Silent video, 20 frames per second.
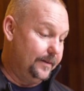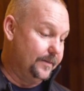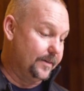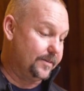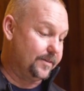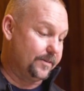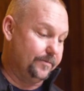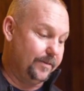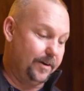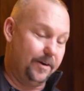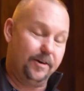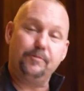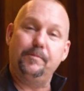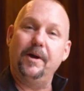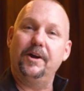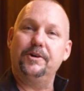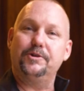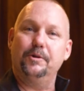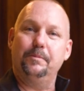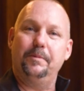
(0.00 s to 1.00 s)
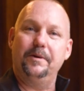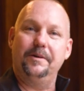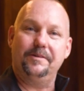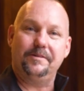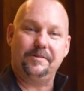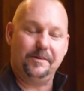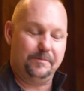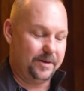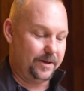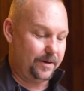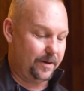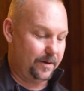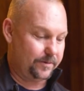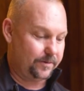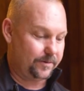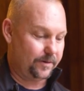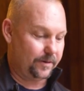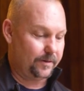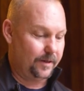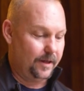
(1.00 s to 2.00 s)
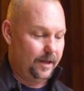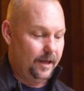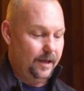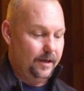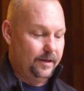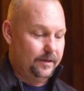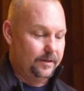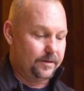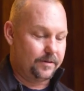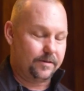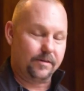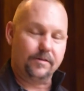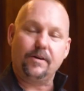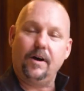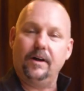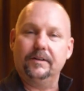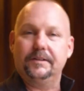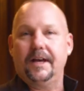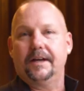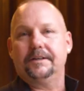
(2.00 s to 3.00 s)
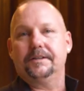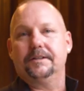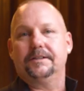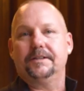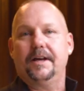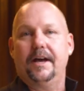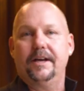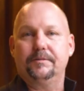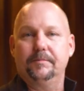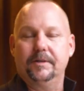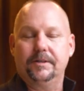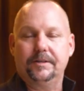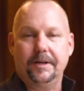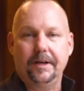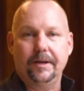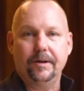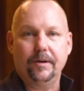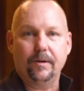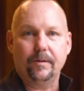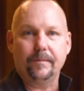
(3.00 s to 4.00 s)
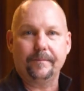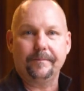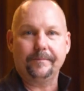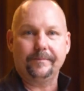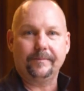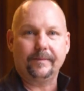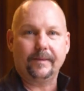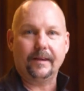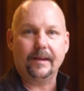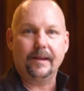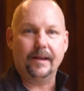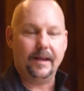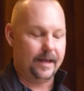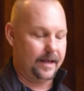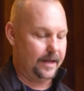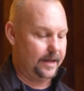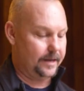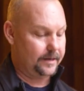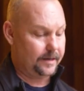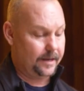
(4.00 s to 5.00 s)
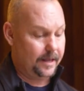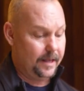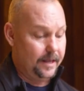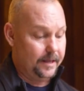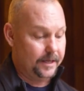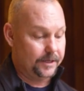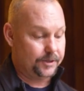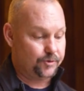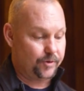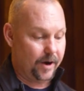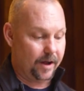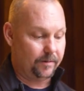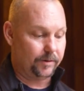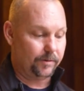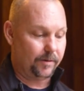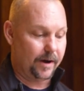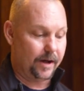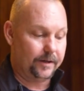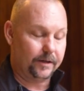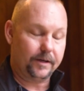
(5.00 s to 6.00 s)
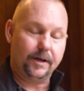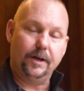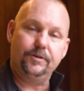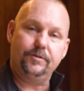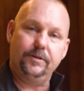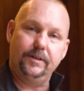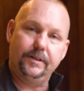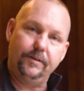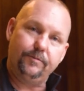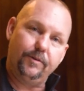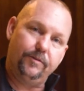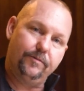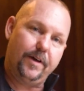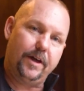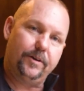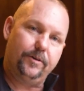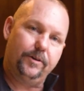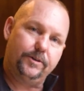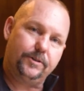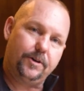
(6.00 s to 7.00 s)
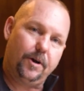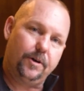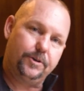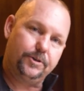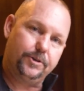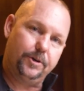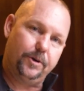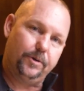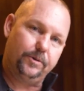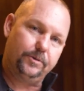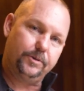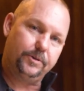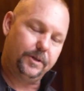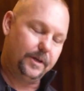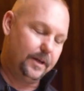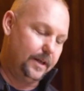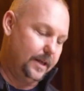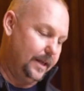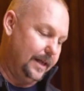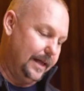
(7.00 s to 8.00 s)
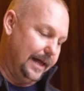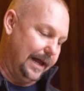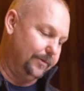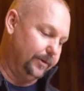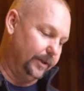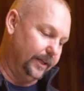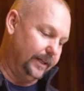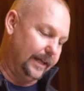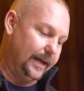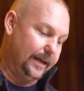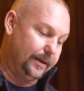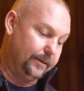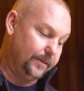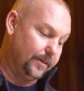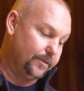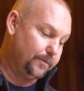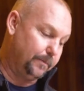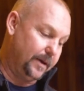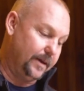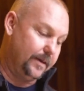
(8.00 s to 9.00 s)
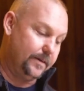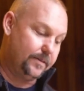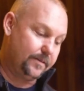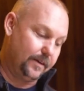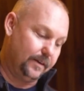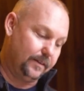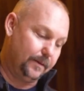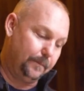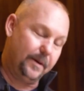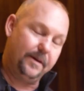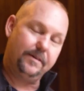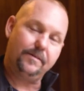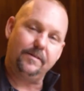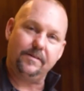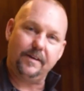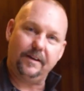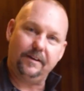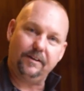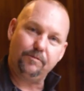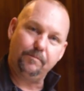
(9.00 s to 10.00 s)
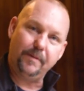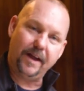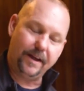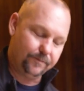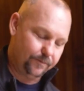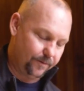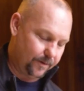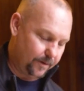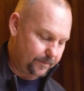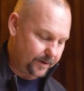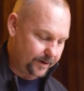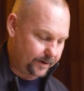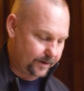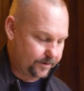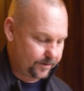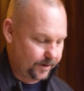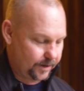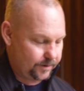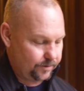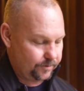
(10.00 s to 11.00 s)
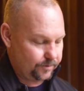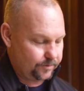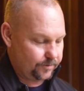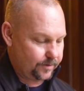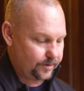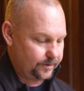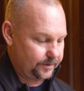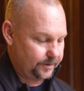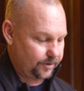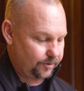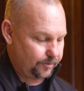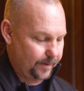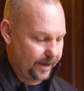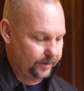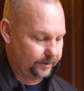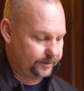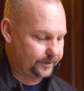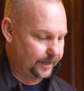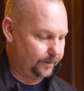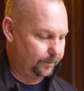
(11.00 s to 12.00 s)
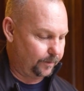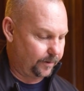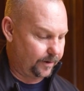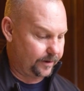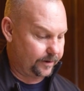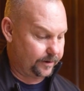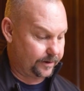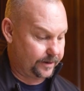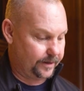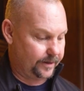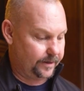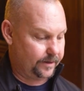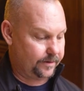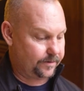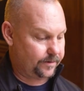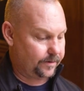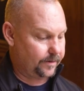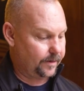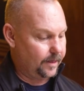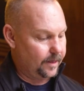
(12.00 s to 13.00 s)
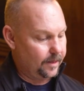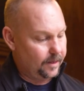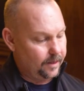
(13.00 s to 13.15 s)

This is a very special piece to me also. This is called Texas-sized Mosquito, and it's traveled around the country at different veterans art shows. I really like this piece and the pieces that it's made from because I used dismantled typewriter keys